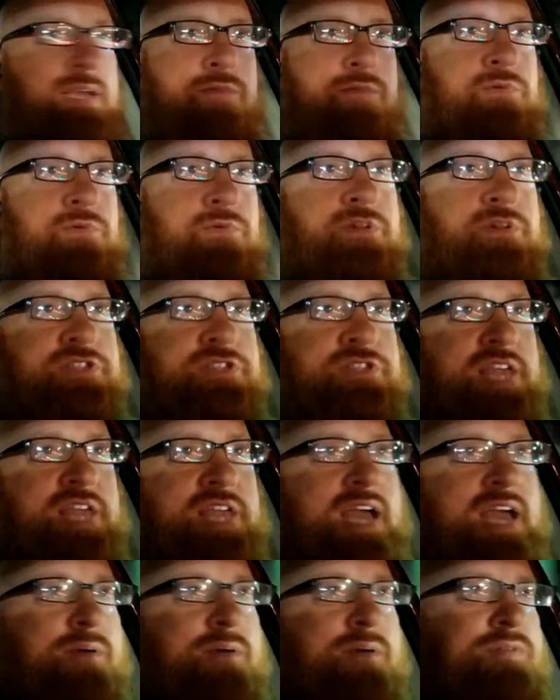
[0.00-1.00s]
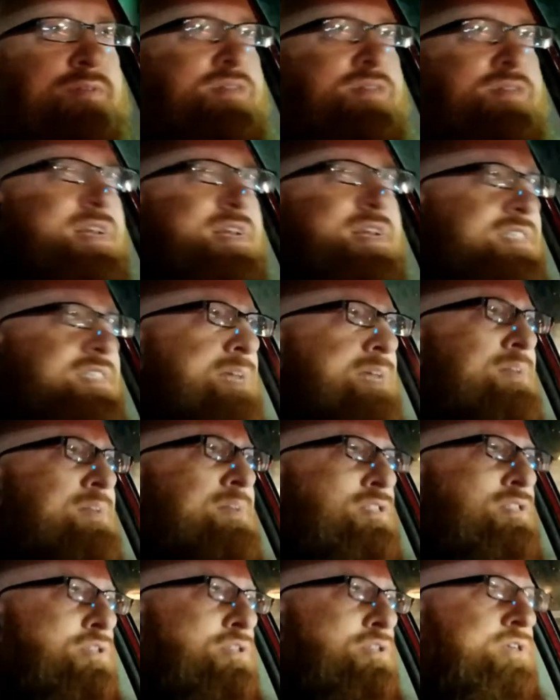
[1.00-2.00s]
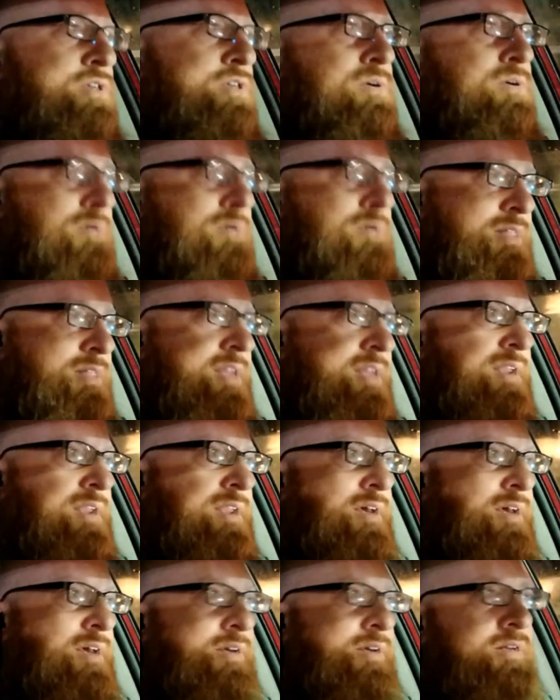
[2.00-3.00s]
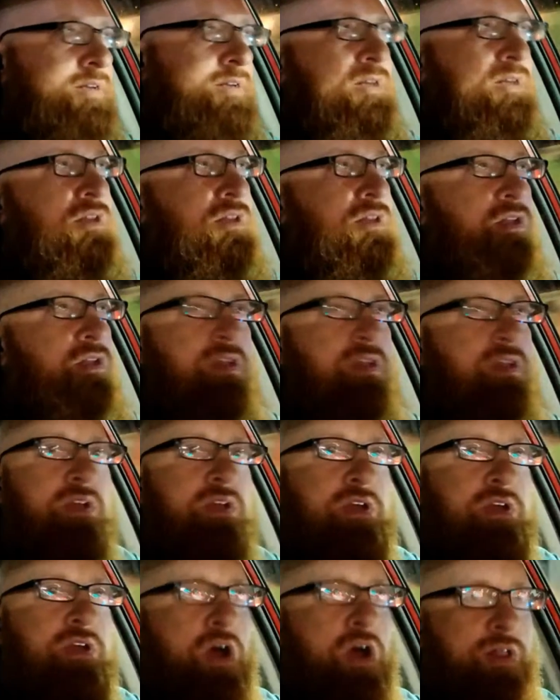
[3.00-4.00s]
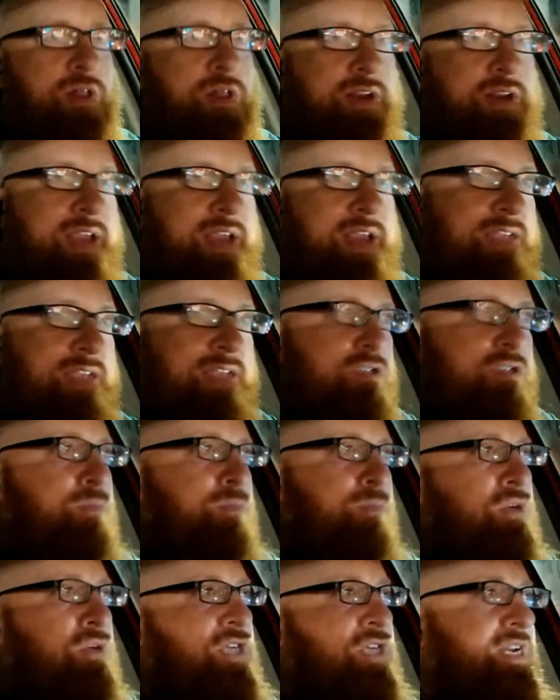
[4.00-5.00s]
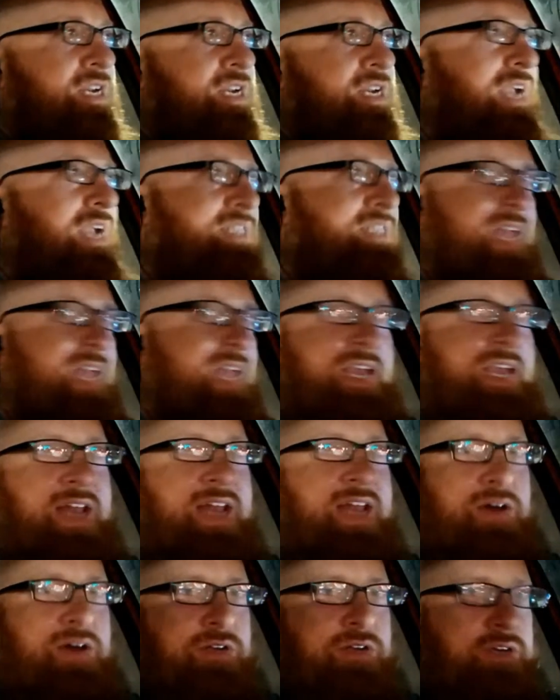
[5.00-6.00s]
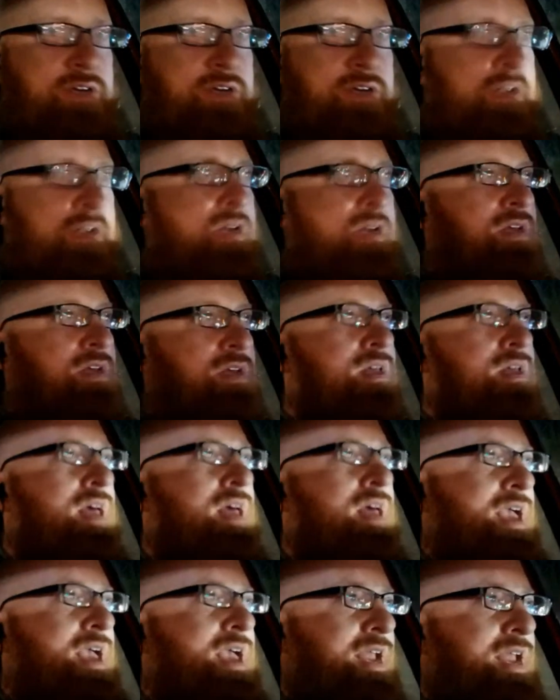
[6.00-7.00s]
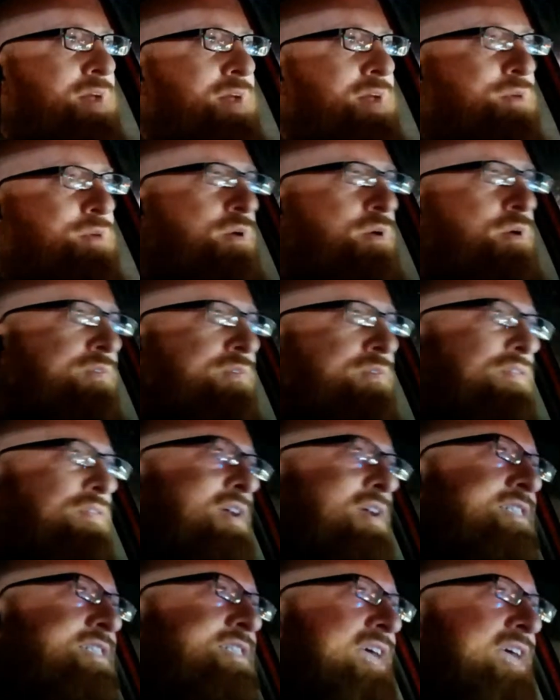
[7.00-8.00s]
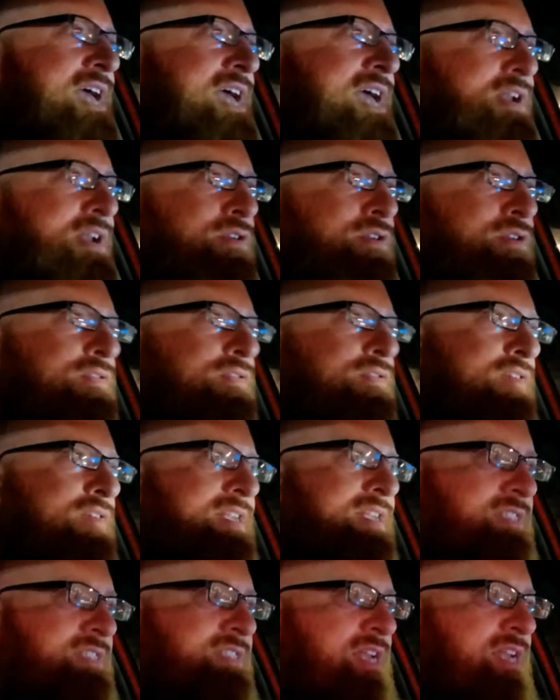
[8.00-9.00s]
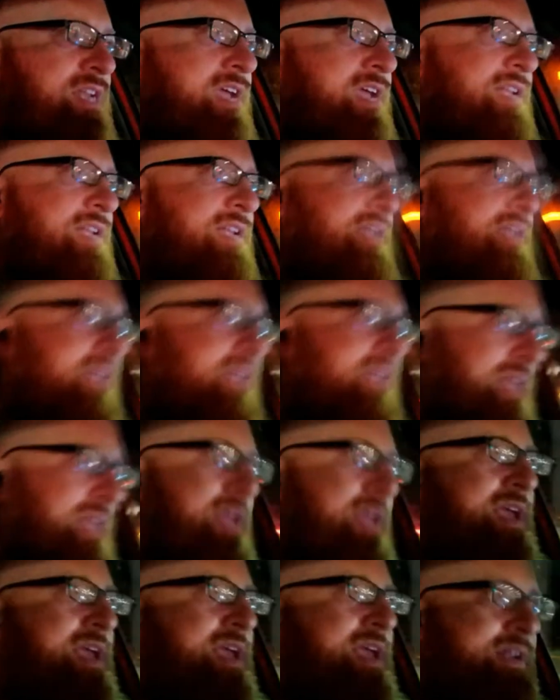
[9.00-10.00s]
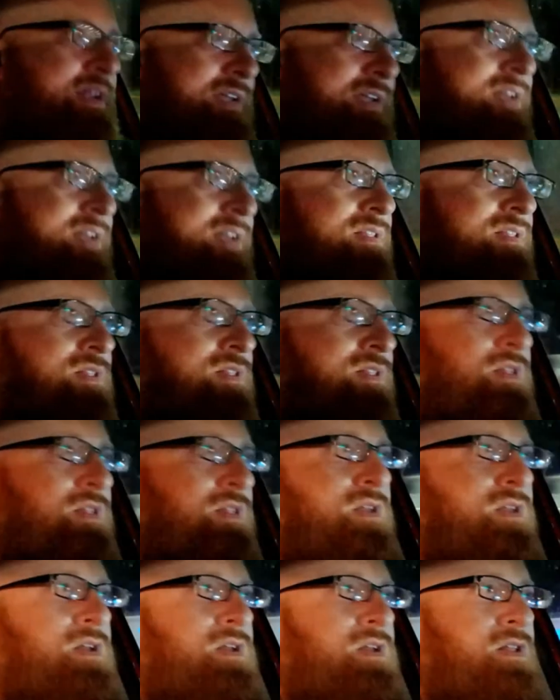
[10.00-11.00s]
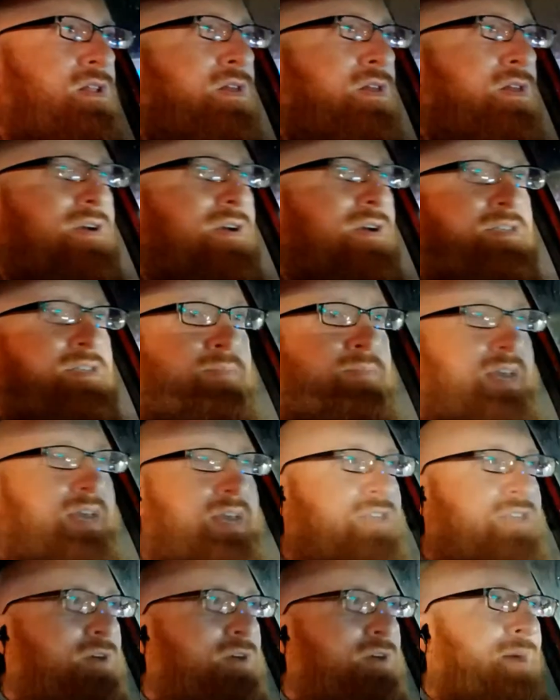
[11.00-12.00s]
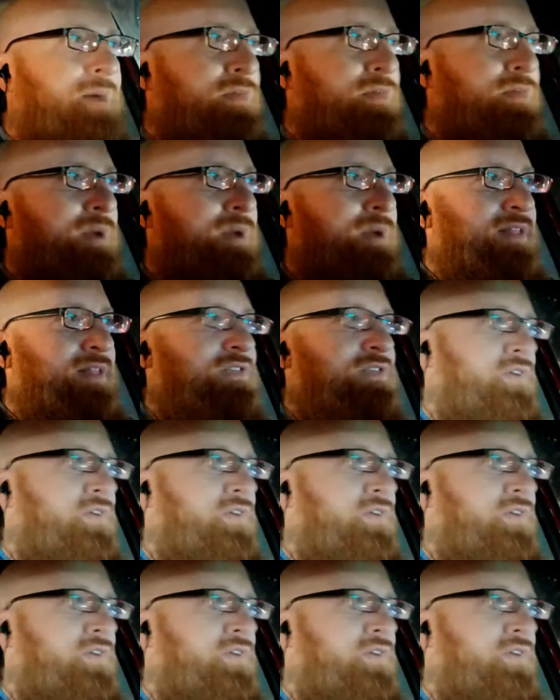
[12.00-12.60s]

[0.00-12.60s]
we'll just hang out with you for the next 10 minutes or so and then call it a night. So appreciate you guys hanging out. Good hanging out with old friends and new friends tonight and learning some things. So I'm on the wait list